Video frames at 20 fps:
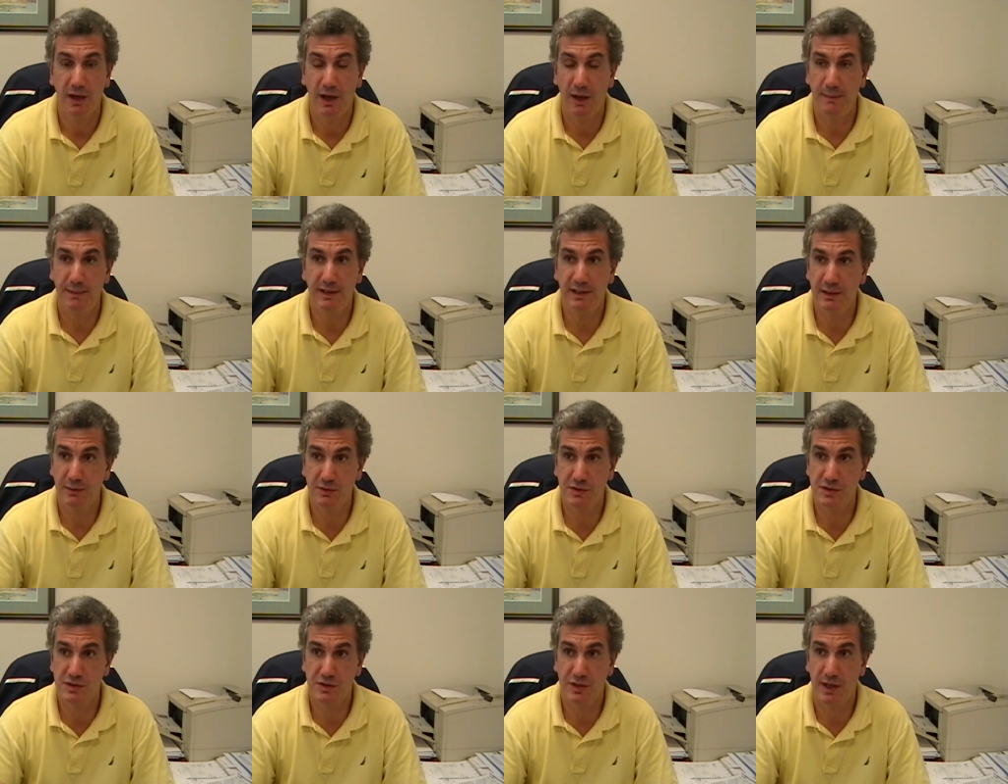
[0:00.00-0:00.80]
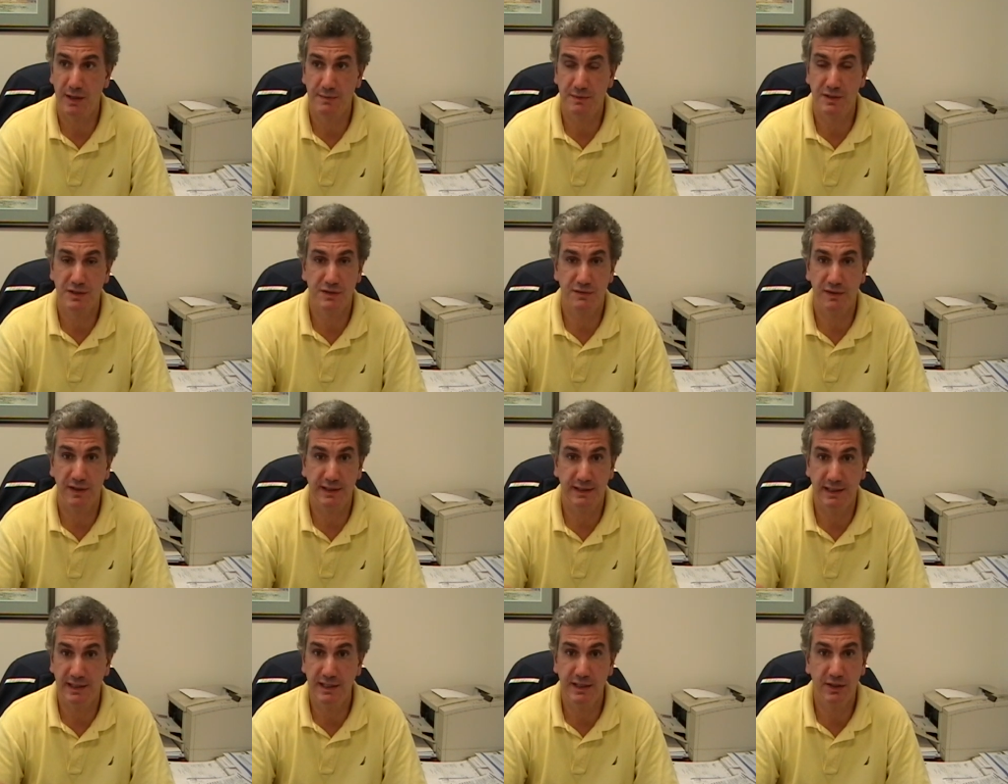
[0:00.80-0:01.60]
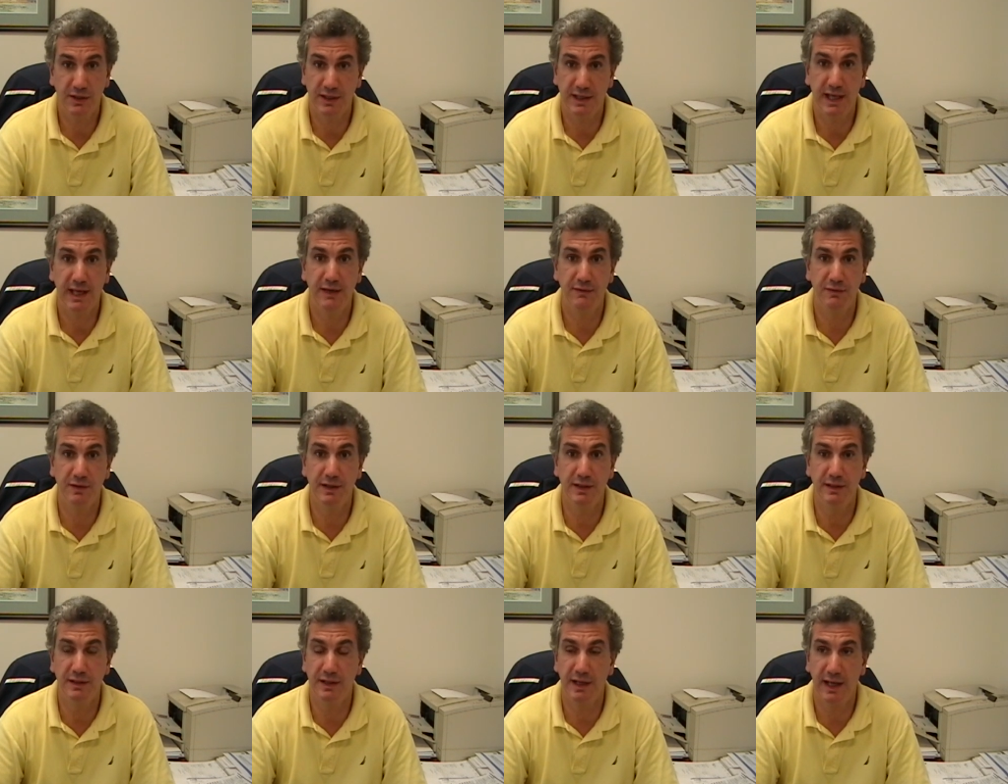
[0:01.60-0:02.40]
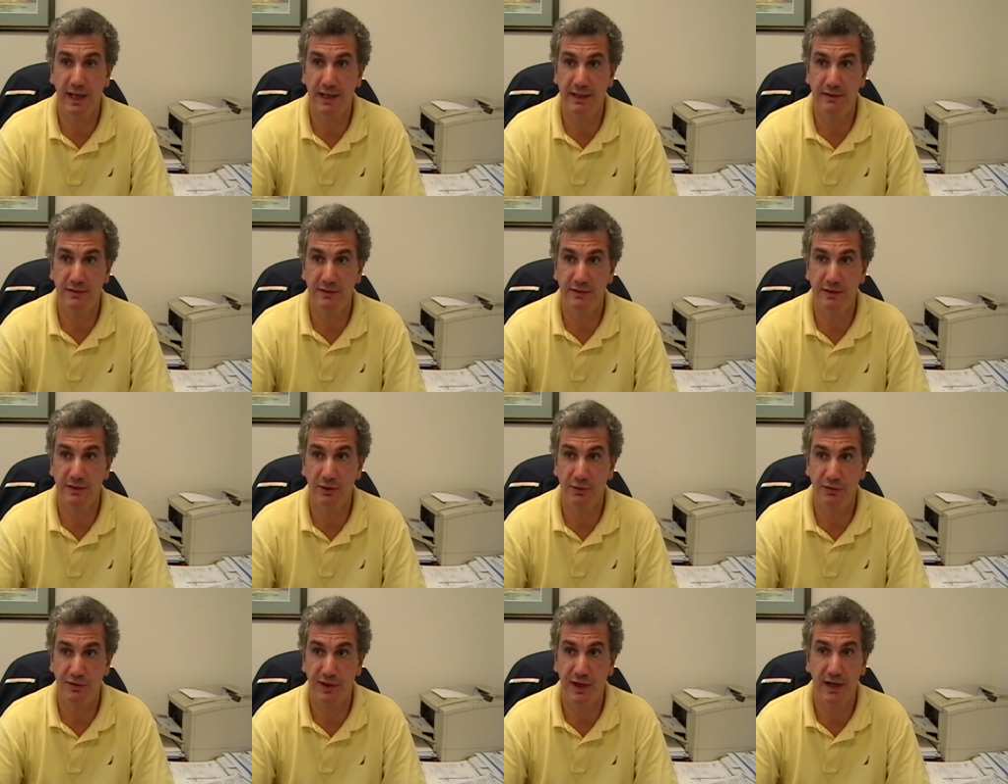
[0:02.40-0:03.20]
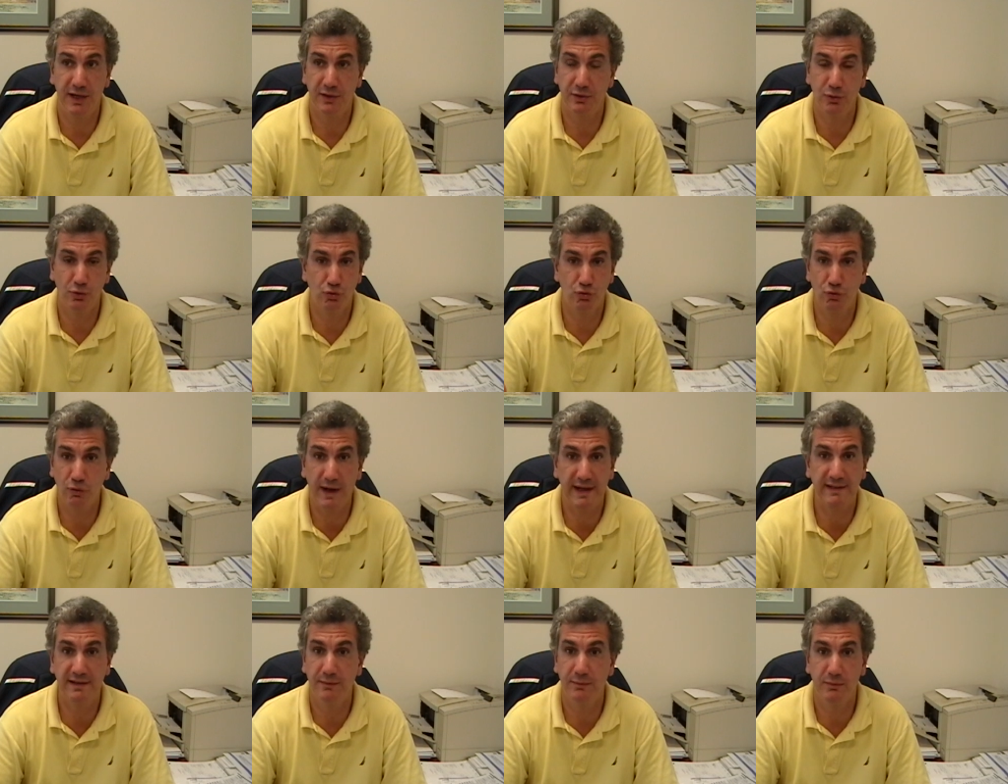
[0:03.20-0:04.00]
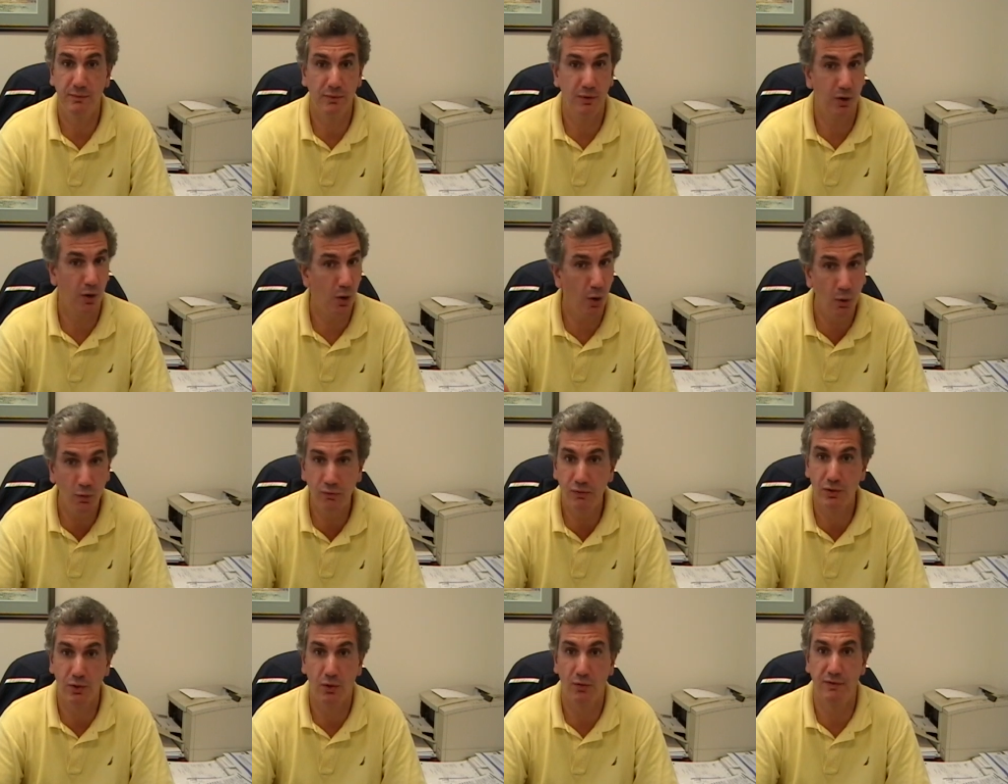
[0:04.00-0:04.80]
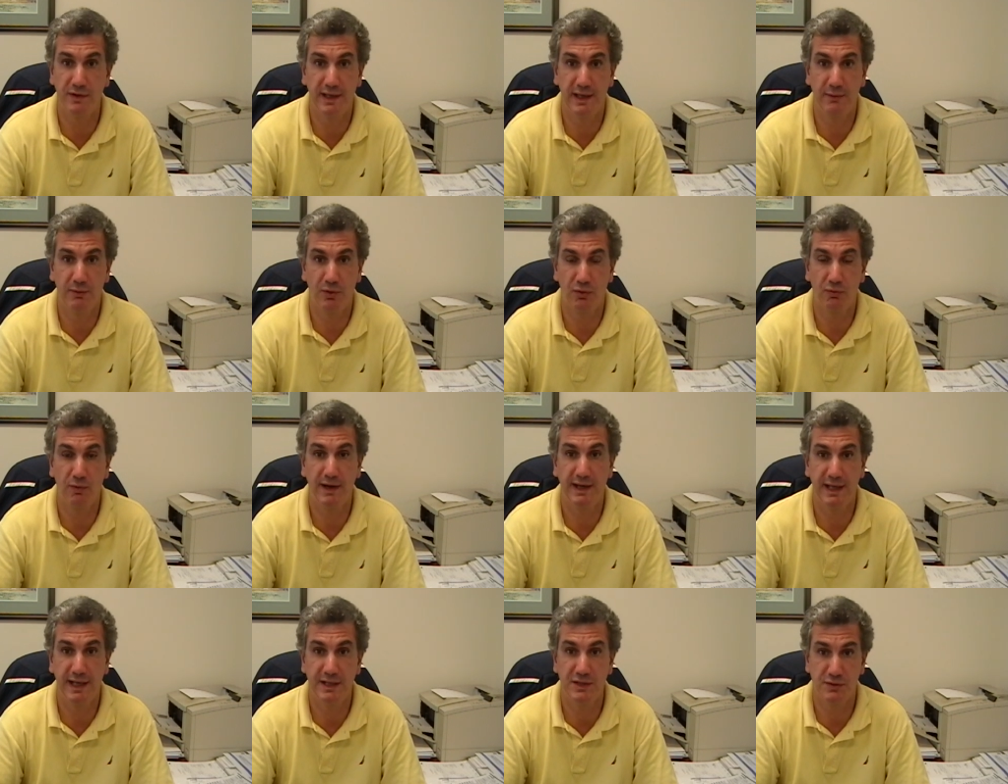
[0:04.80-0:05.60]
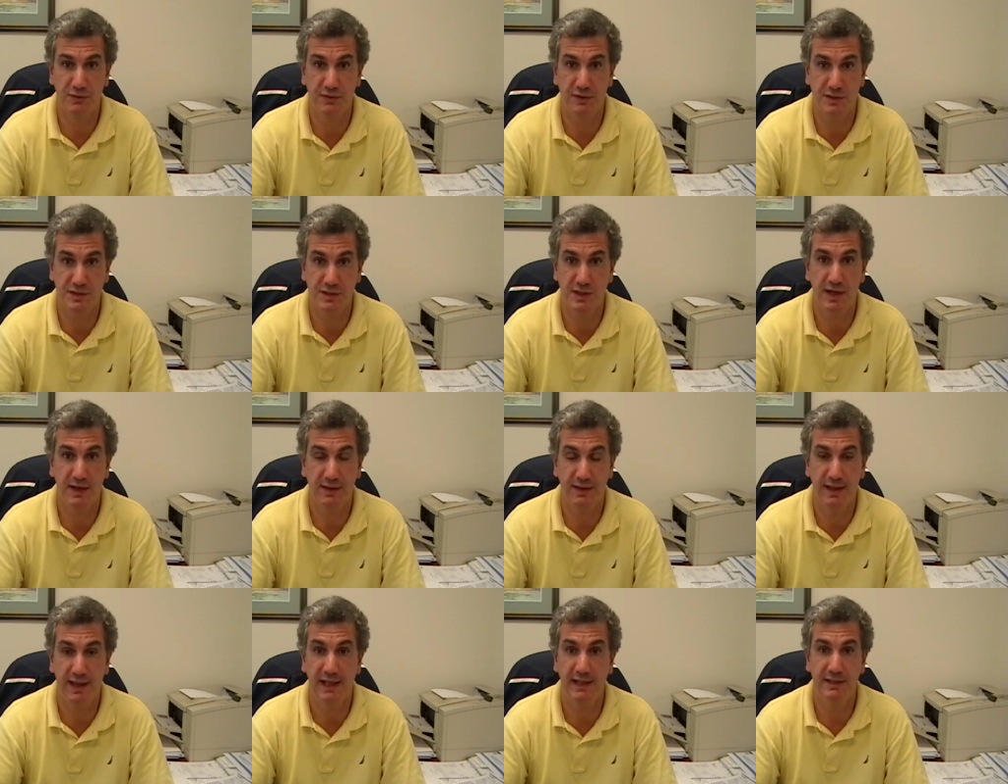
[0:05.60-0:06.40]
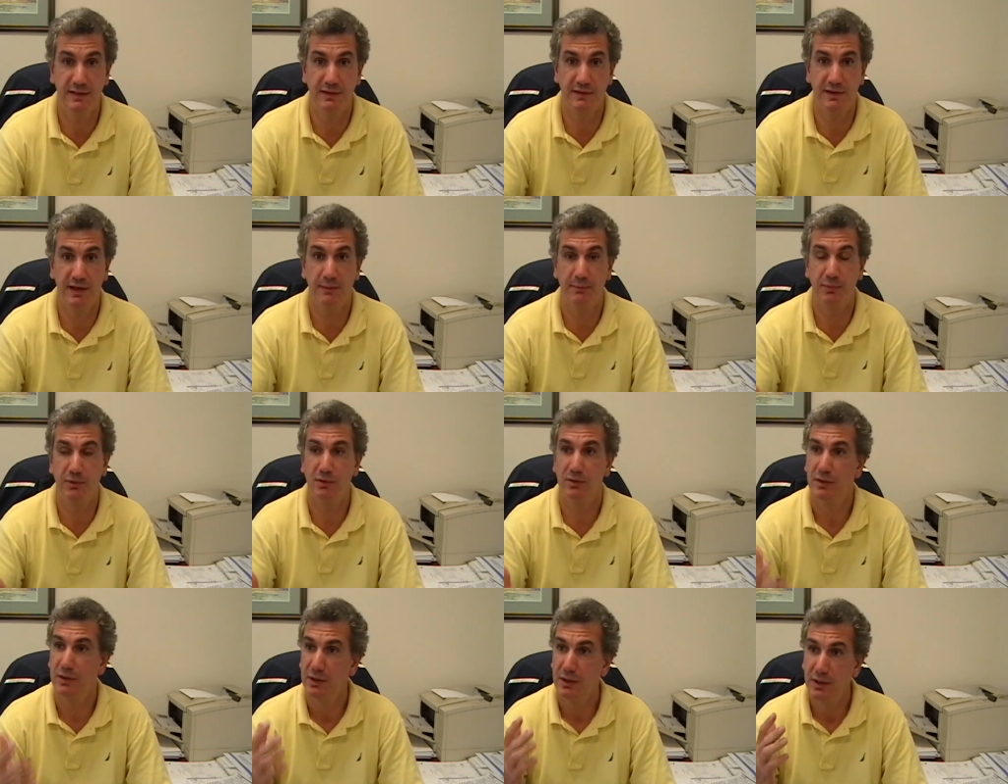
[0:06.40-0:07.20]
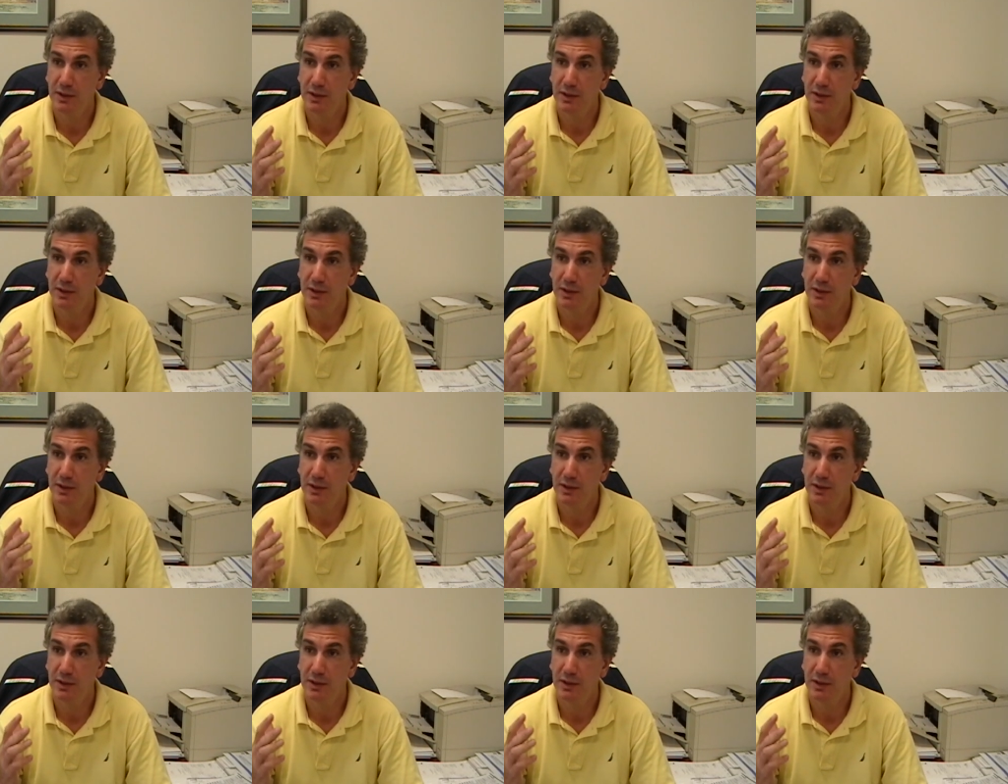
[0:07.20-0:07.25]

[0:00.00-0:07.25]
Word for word: I mean, there was times in this fight that he could have caved in, and you know, Diaconu cracked him over and over again with right hands off the side of the head and the temple.